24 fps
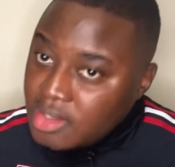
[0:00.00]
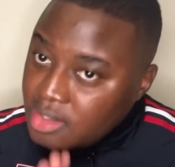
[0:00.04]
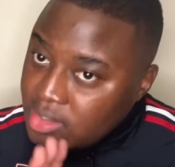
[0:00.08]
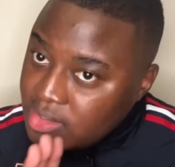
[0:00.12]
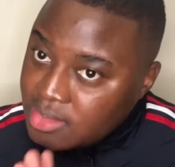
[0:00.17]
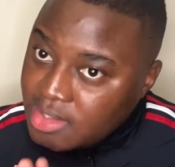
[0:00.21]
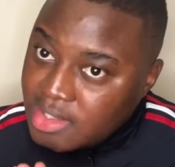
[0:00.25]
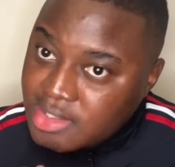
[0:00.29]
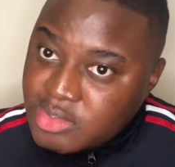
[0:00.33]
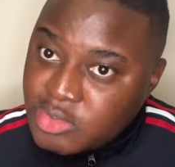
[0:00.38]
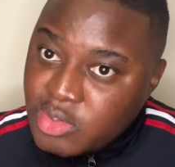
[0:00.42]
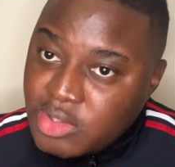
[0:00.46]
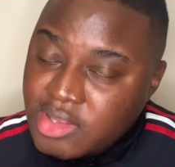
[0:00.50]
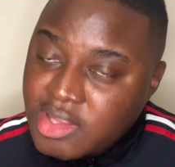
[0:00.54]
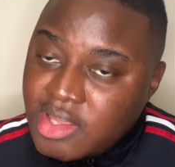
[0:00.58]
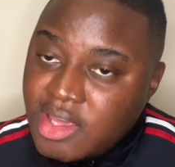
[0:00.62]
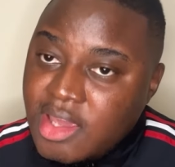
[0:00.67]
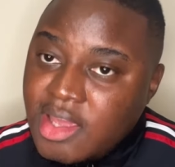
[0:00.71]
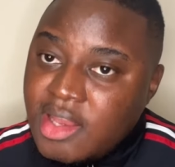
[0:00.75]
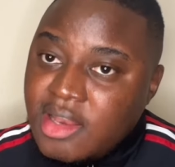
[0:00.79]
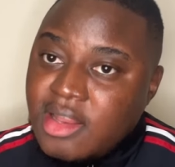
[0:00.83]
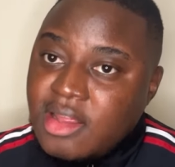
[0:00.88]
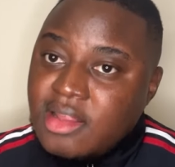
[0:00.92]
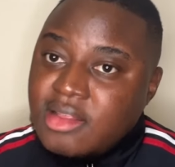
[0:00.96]
That's not
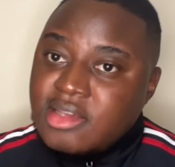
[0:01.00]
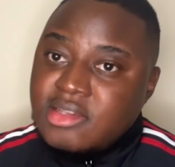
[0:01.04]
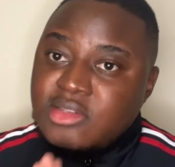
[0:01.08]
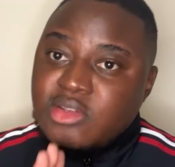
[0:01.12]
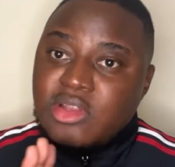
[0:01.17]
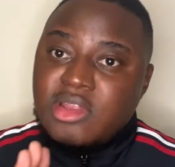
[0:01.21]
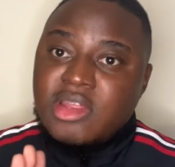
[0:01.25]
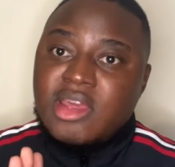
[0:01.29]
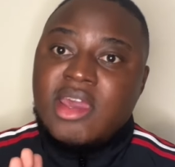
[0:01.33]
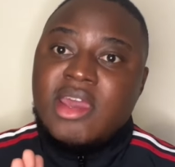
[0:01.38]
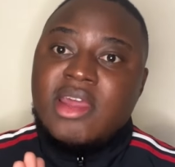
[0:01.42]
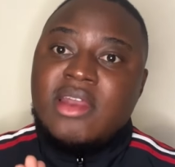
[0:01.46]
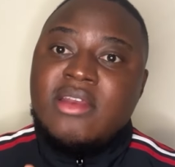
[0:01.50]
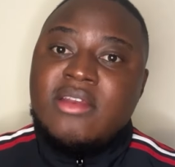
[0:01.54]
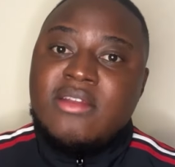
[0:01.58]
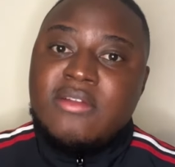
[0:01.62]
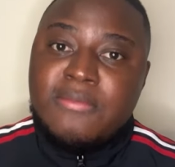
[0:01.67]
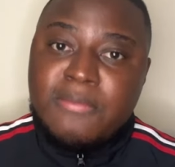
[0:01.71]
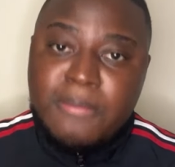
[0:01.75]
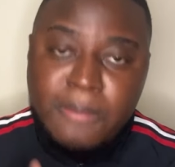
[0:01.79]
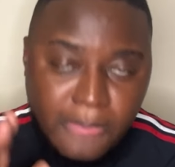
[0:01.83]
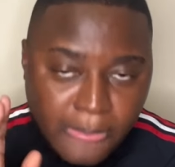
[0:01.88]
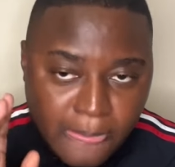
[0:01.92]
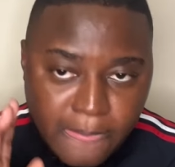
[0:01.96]
the end.
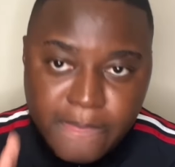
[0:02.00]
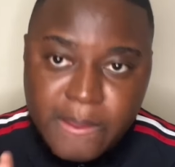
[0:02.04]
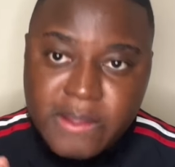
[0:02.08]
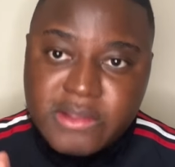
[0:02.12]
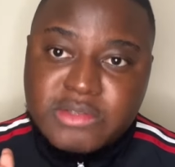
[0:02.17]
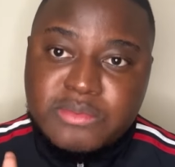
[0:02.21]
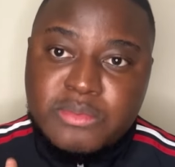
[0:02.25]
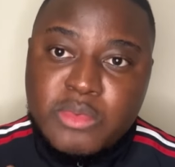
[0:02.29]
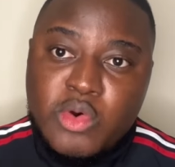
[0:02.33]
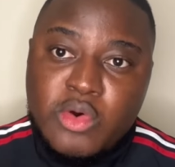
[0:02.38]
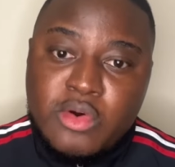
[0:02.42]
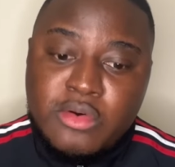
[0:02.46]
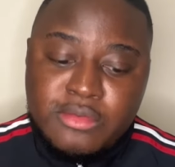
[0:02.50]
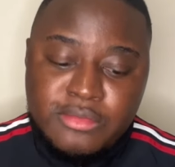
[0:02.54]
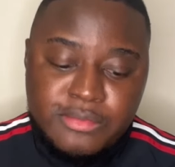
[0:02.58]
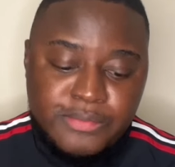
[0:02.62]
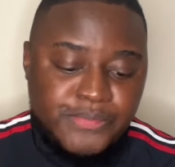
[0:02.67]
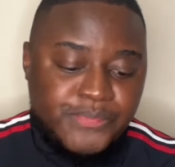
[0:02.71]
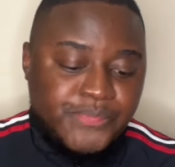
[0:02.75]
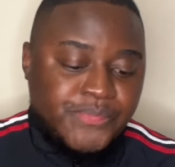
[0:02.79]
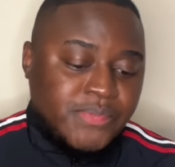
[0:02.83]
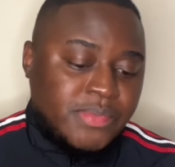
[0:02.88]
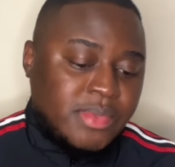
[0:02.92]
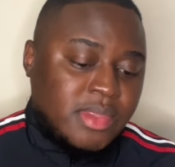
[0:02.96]
There's more.
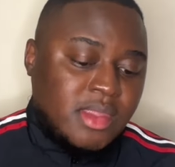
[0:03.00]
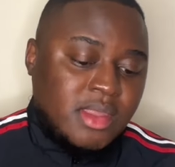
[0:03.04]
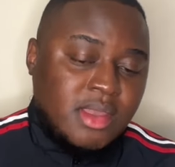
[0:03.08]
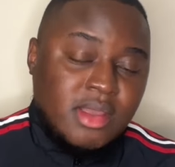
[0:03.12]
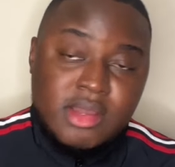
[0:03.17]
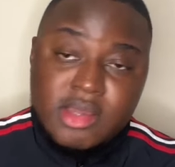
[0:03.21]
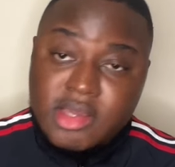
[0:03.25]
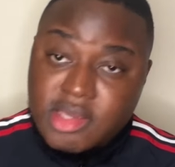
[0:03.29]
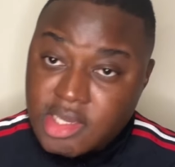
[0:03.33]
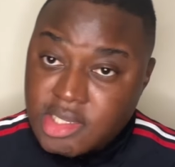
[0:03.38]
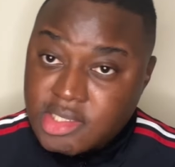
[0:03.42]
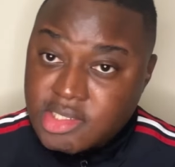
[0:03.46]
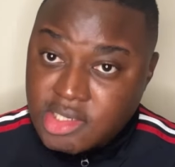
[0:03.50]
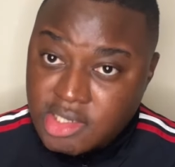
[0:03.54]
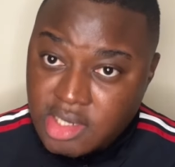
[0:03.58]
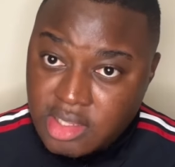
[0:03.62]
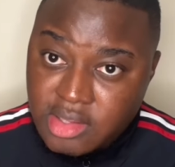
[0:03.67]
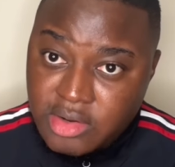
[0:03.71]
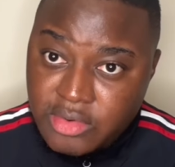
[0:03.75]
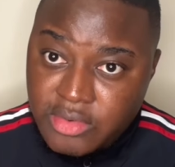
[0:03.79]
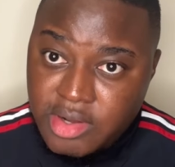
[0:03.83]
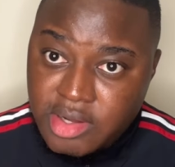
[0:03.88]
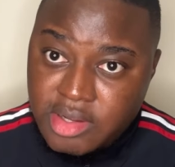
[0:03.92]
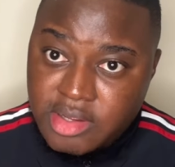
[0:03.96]
Here's
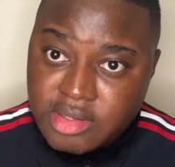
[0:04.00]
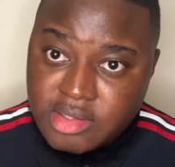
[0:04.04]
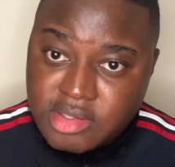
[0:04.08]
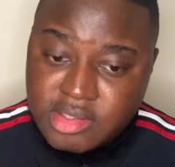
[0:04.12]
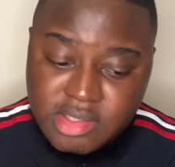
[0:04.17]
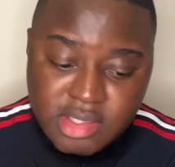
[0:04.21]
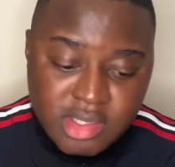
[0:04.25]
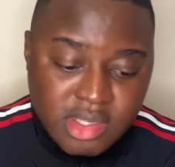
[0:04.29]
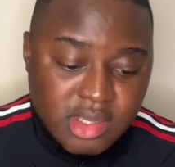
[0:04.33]
another record.